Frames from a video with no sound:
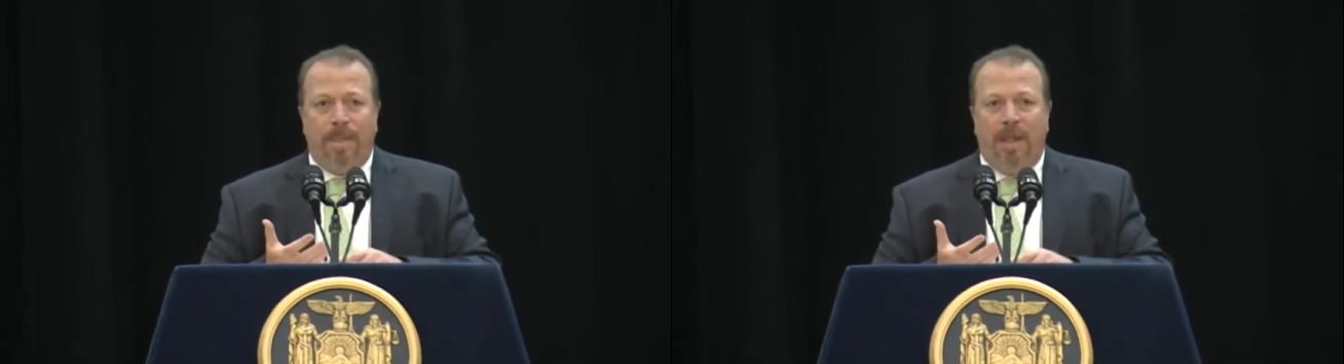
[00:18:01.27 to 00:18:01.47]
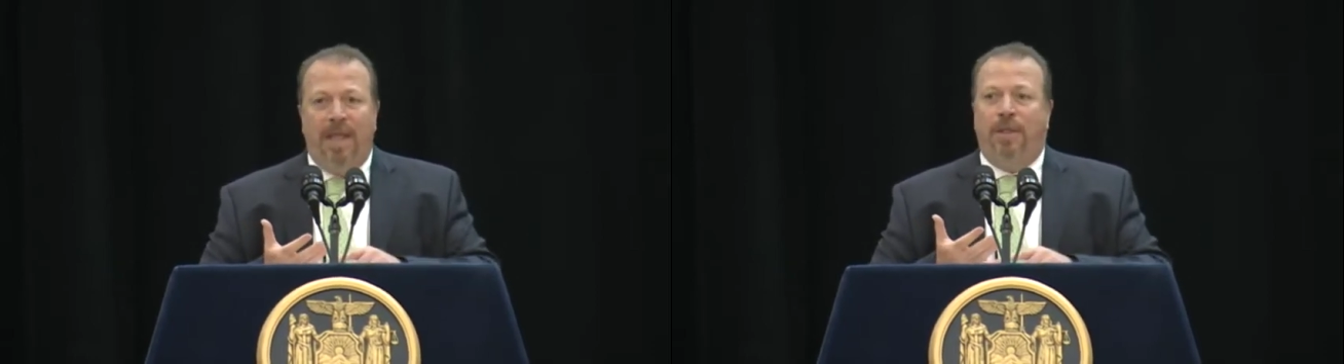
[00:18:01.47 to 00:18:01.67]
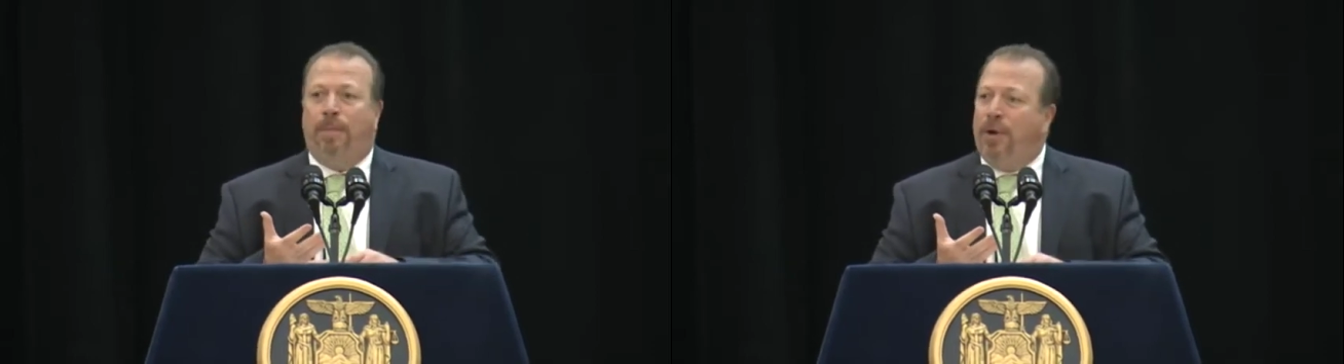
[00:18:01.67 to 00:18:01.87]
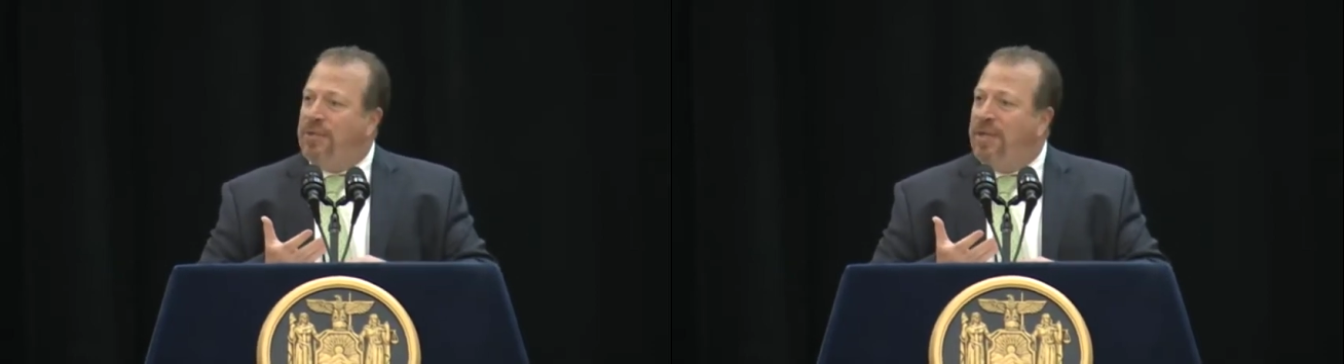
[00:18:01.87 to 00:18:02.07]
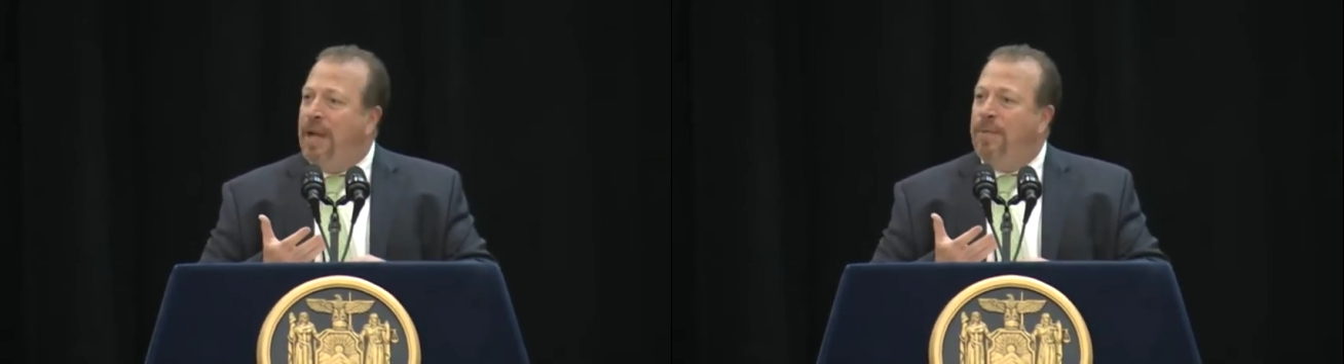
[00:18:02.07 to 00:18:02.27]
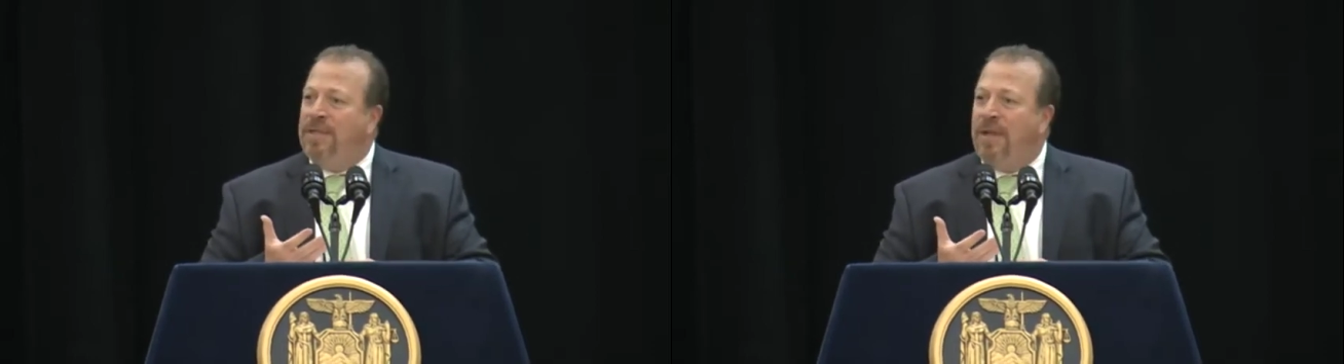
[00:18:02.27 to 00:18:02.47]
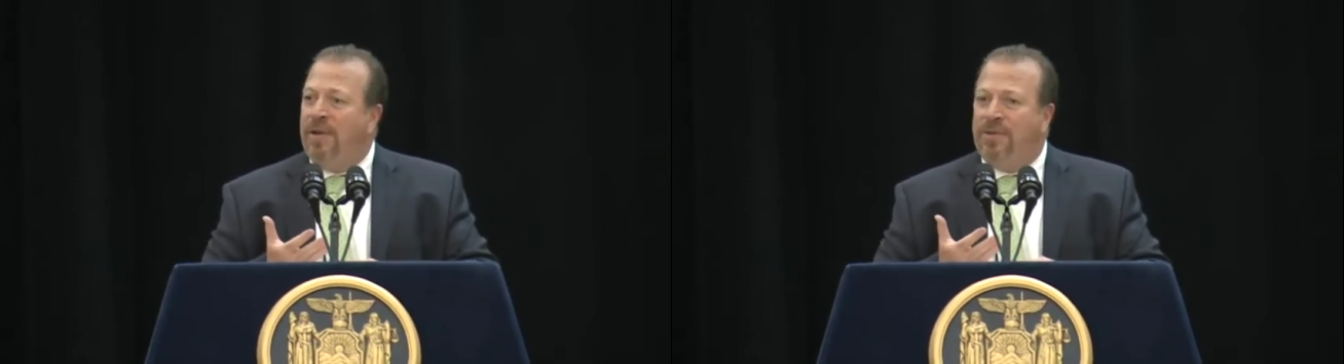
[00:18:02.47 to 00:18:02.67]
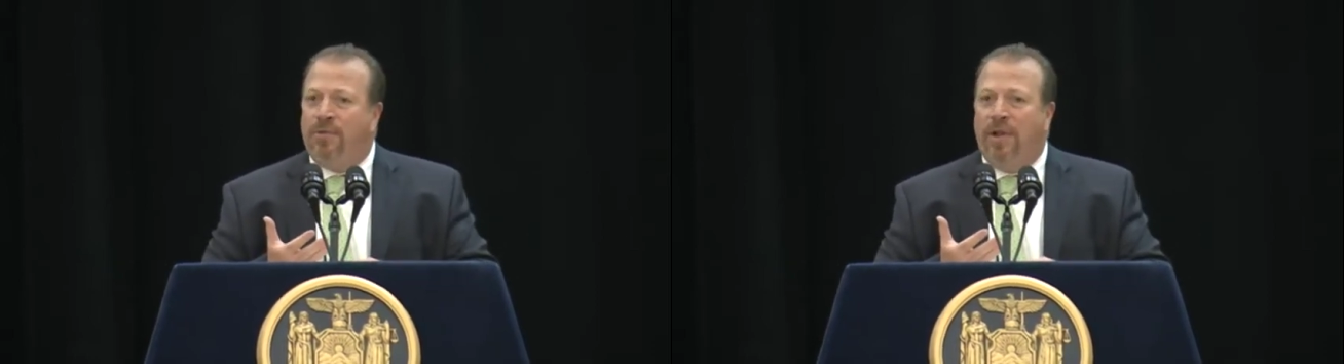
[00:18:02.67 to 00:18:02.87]
and the person that was
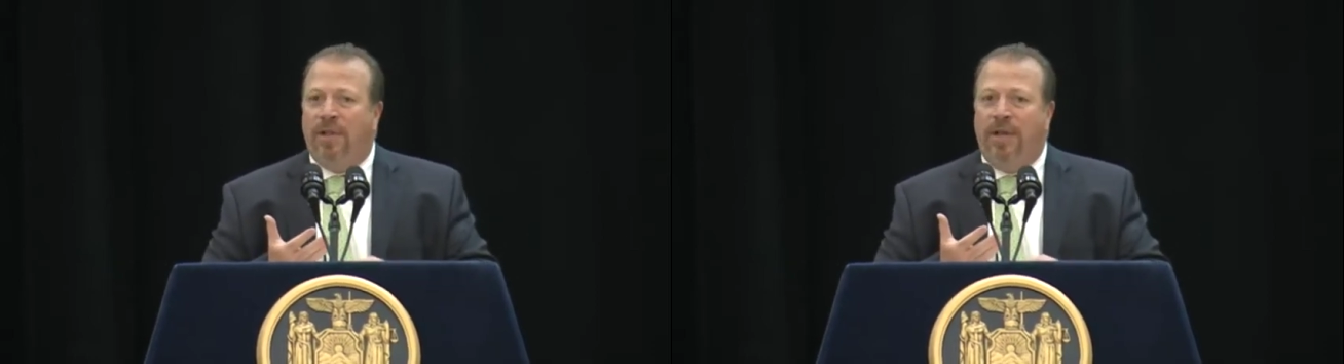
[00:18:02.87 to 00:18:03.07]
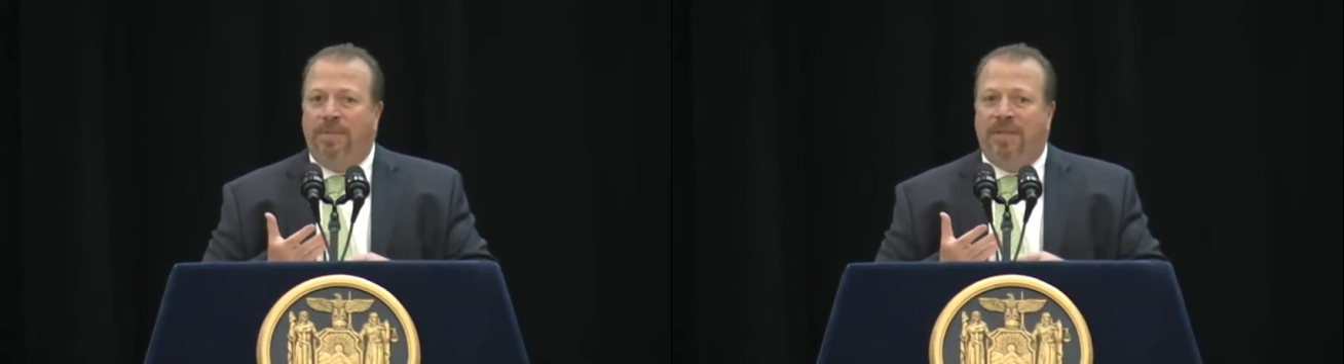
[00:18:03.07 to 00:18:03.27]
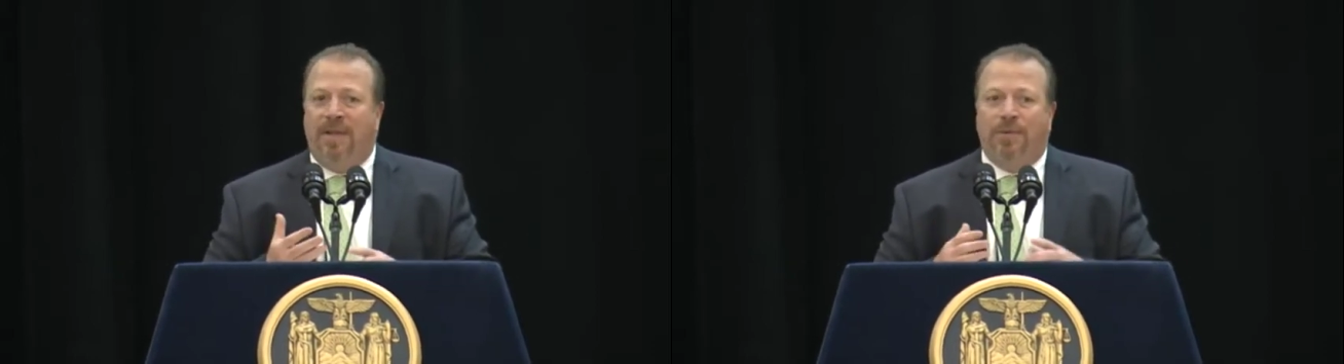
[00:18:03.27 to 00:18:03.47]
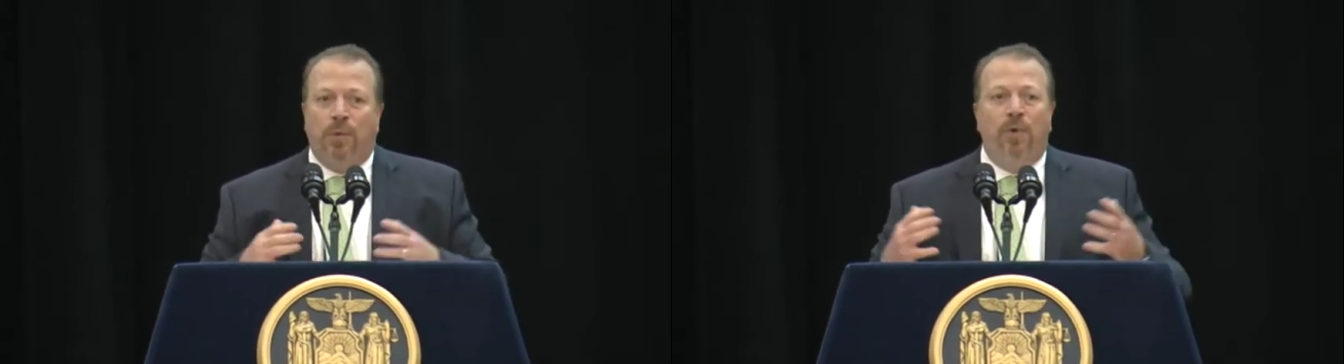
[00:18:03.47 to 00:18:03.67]
struggling themselves. We